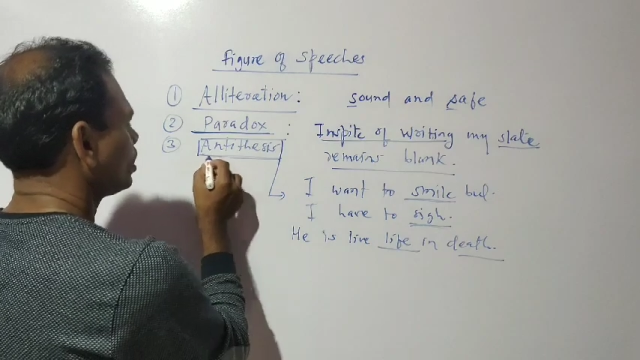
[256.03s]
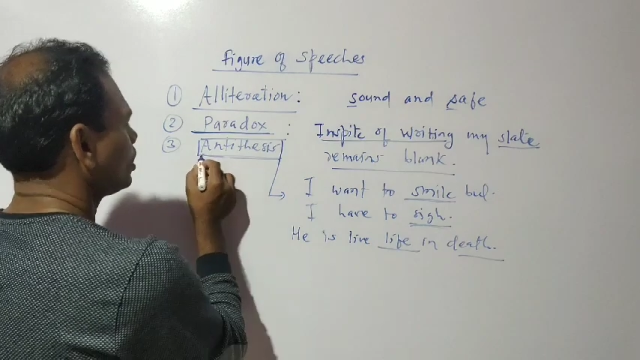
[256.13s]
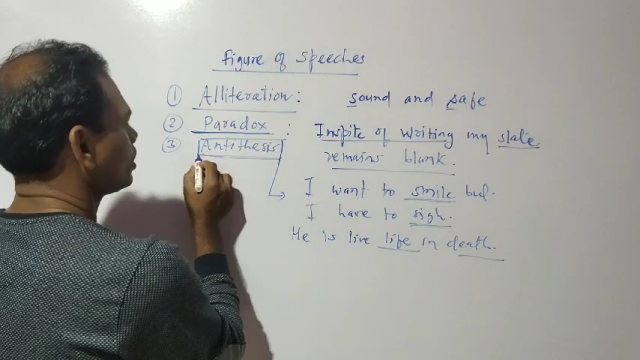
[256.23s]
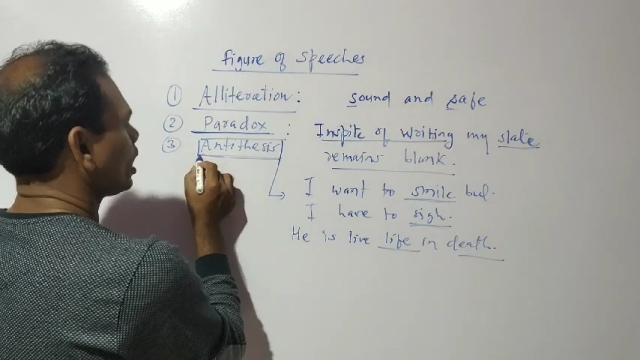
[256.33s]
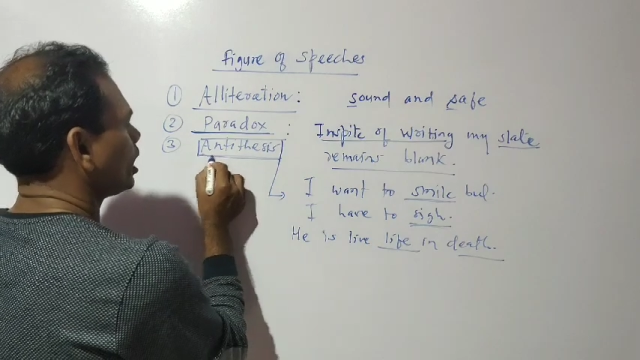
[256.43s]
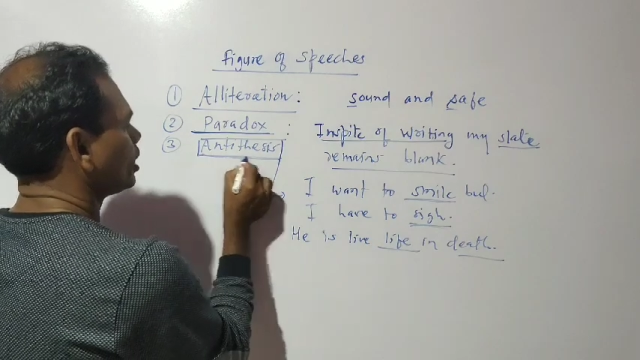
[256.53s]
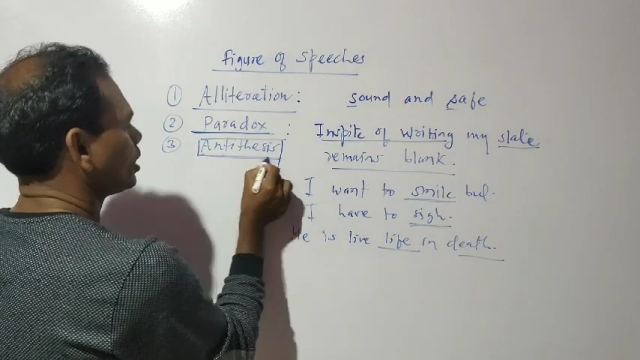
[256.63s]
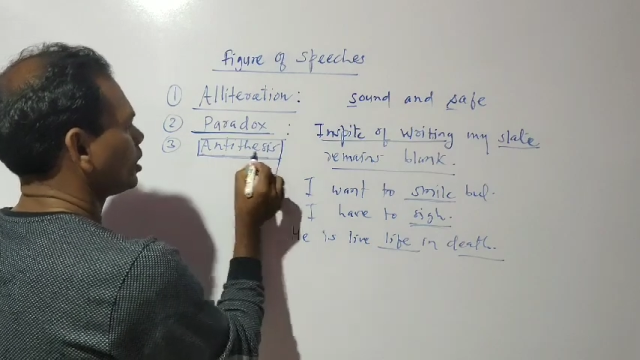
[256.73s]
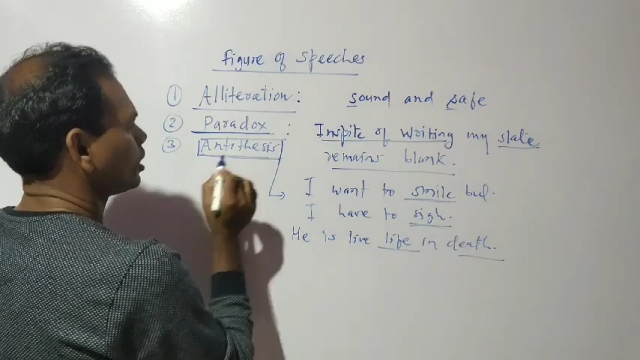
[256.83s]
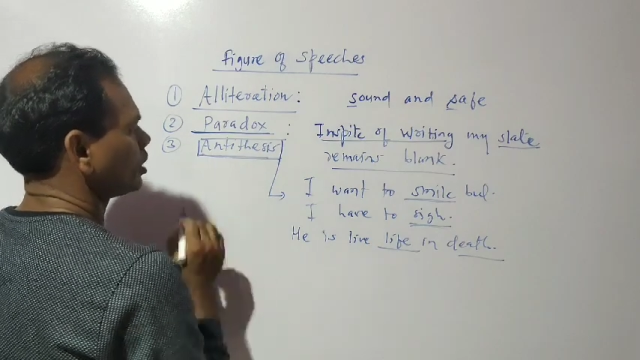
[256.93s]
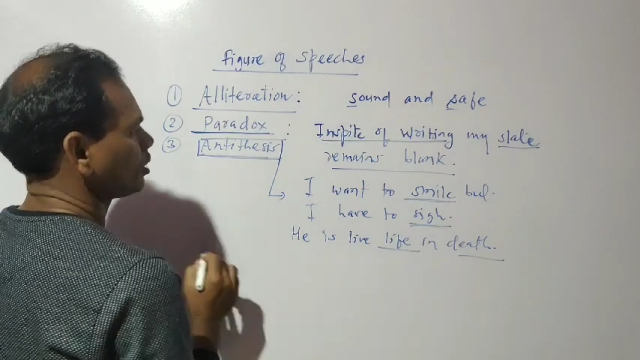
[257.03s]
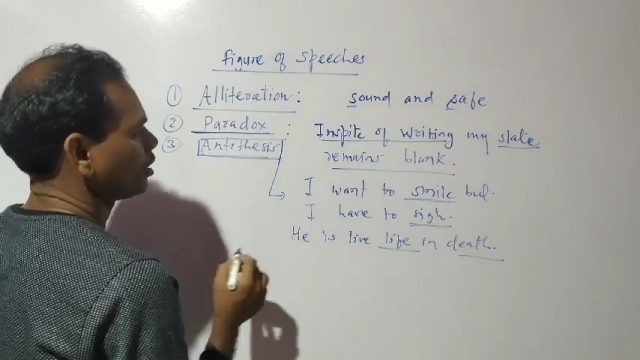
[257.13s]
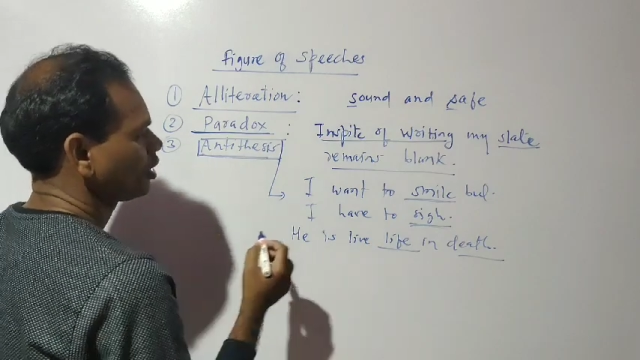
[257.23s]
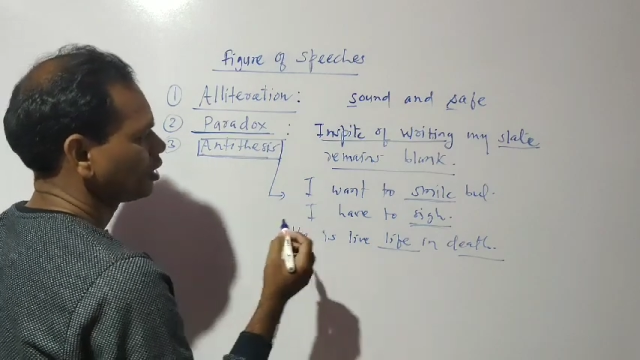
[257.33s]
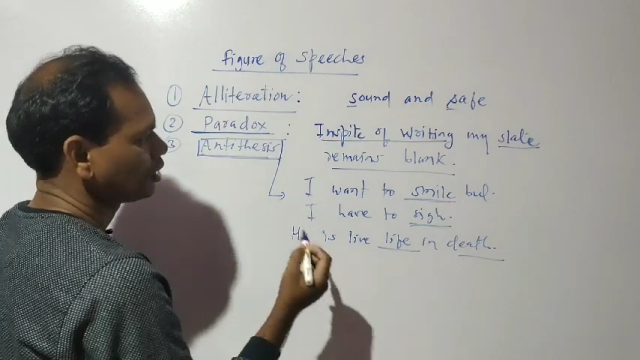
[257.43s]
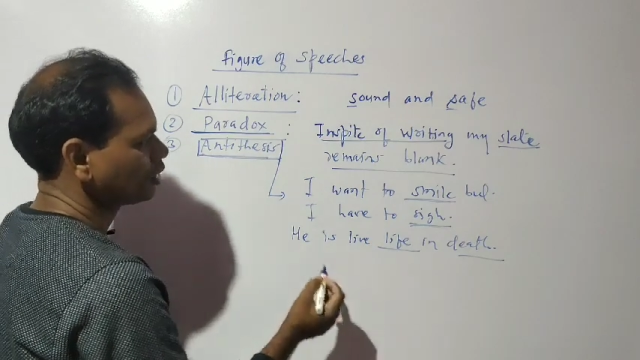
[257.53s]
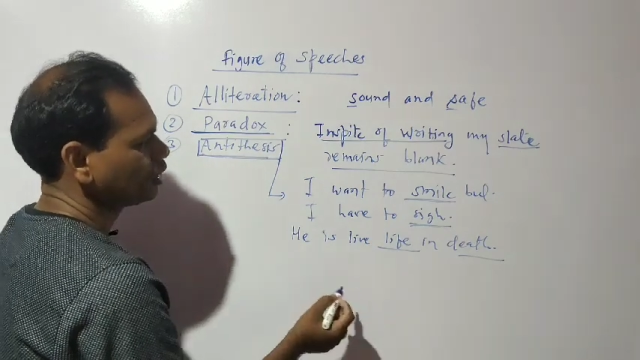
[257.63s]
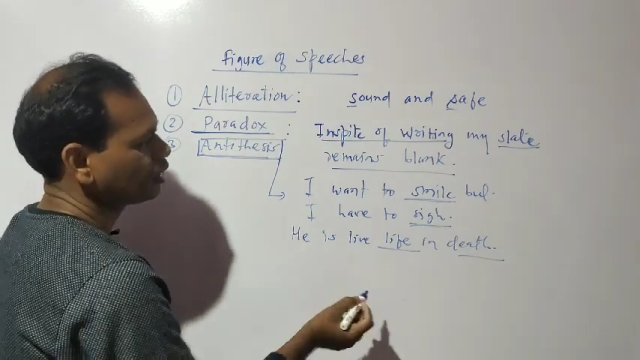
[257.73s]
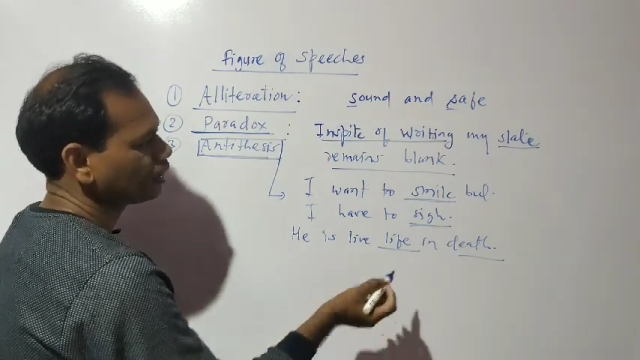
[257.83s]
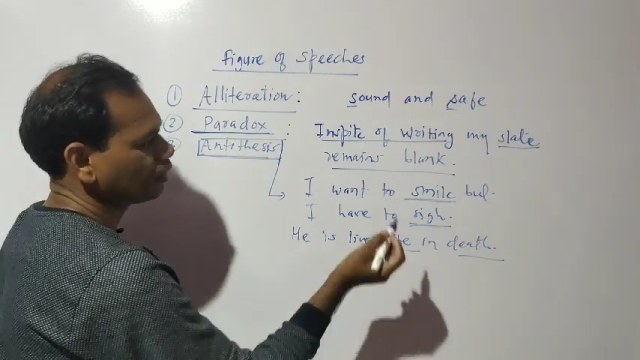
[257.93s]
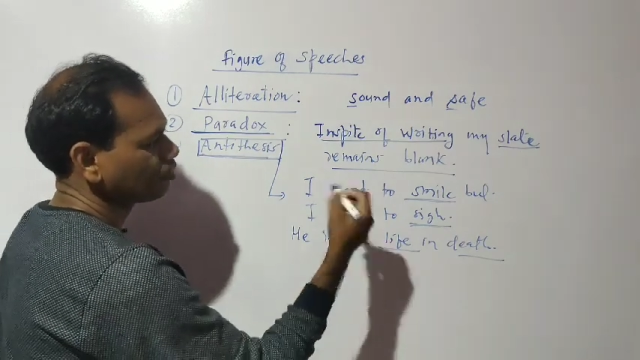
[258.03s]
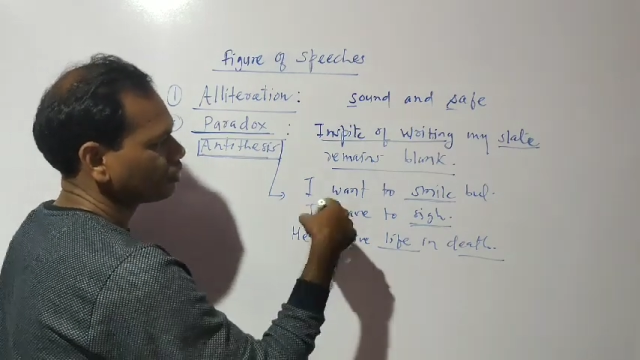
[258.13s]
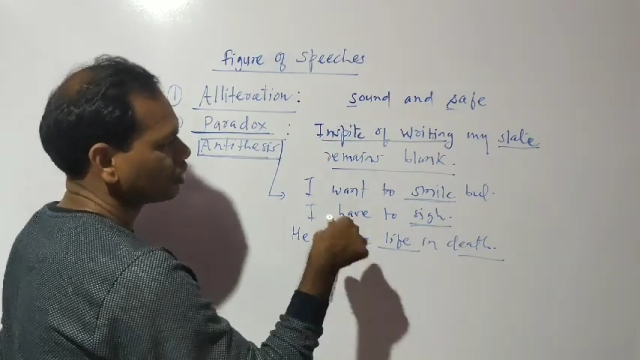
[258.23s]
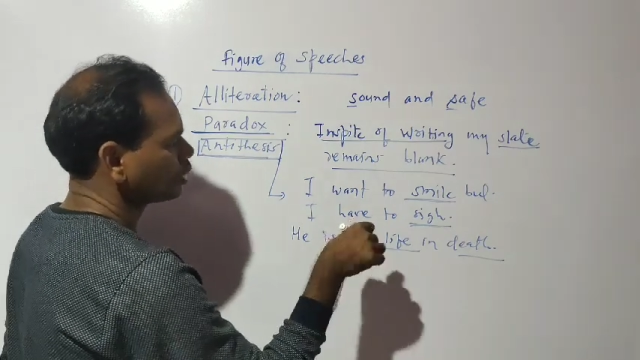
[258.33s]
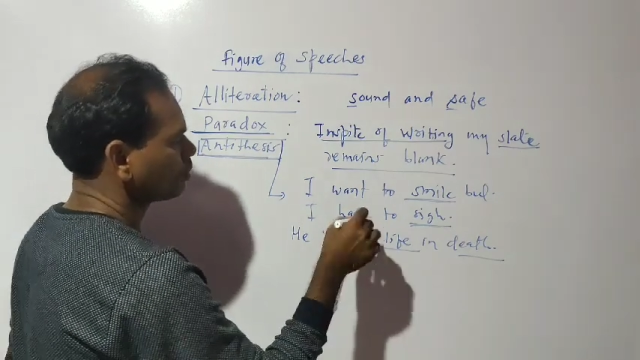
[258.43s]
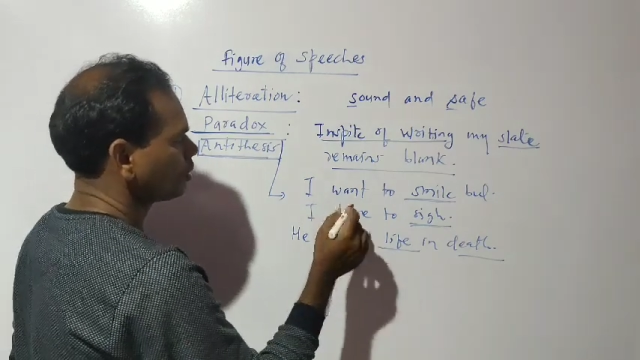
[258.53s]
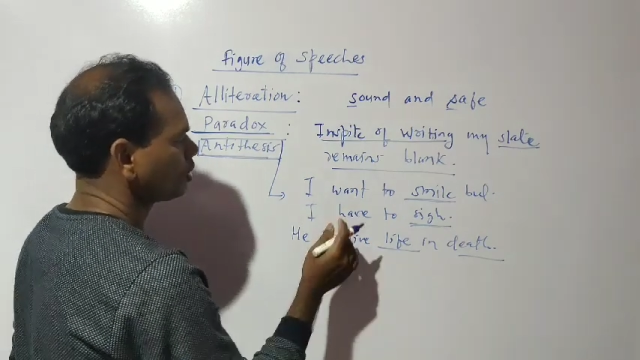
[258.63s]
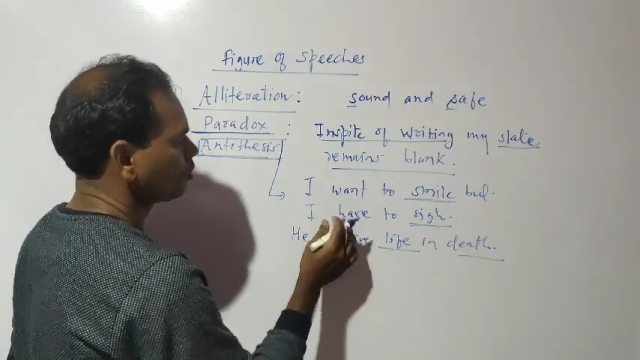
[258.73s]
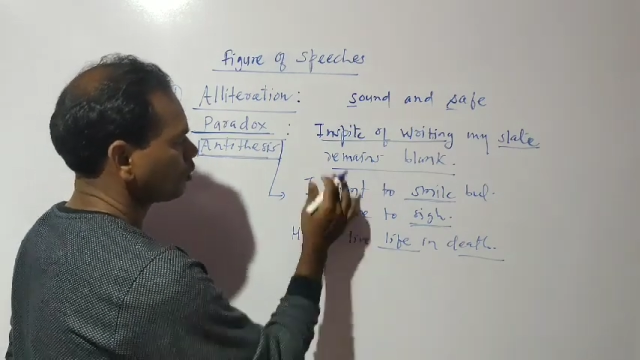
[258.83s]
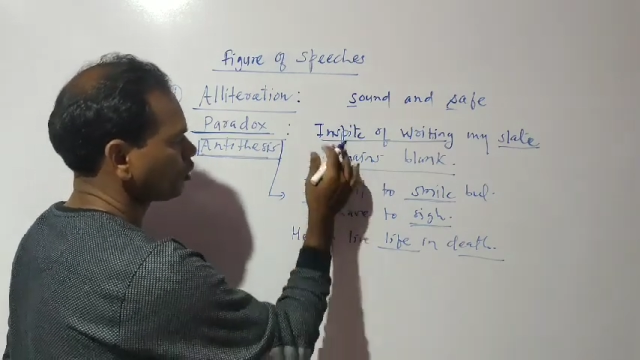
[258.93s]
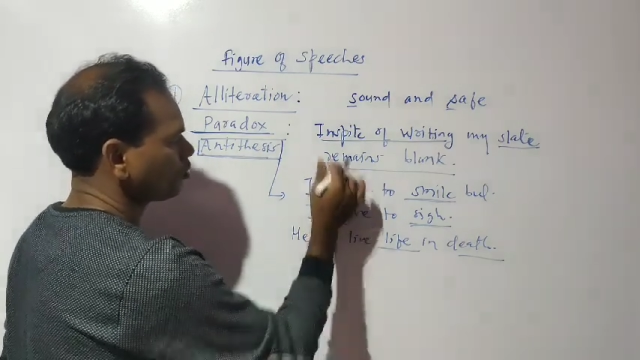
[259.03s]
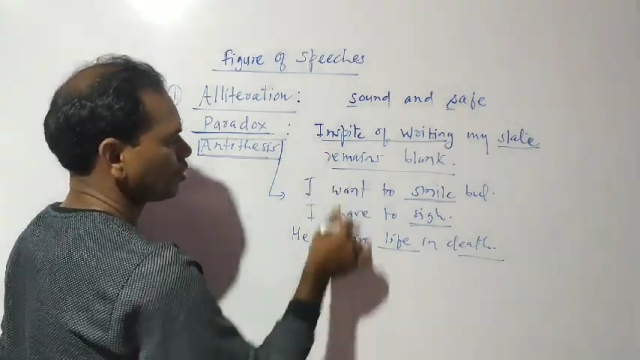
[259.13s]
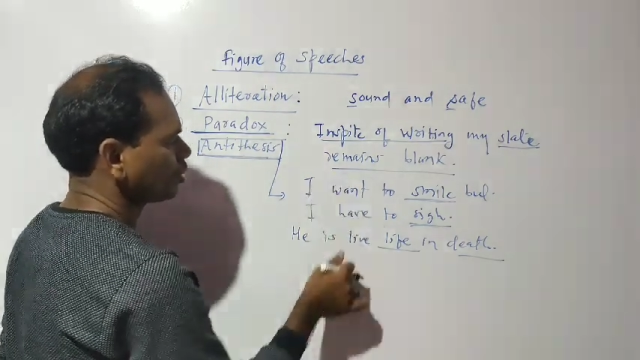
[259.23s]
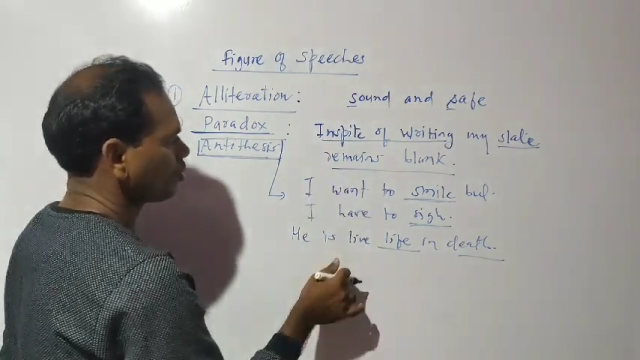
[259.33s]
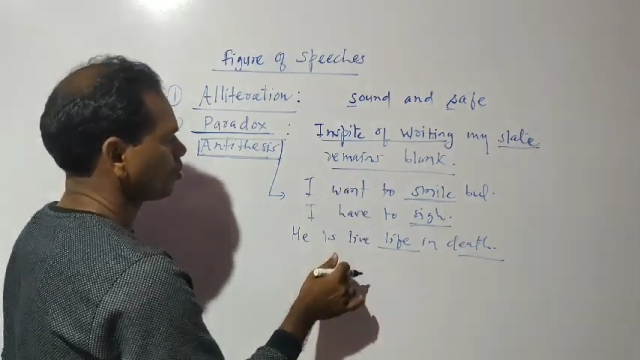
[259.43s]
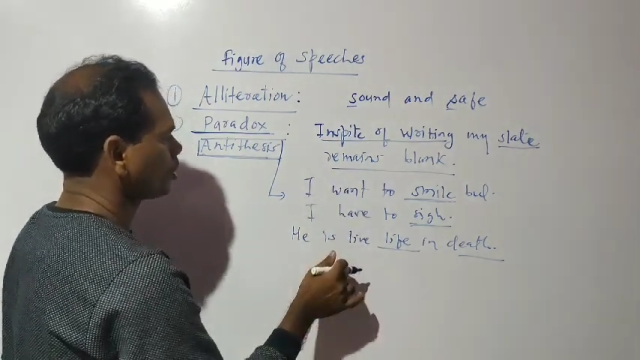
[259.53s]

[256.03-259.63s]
it is antithesis. See the difference between both figure of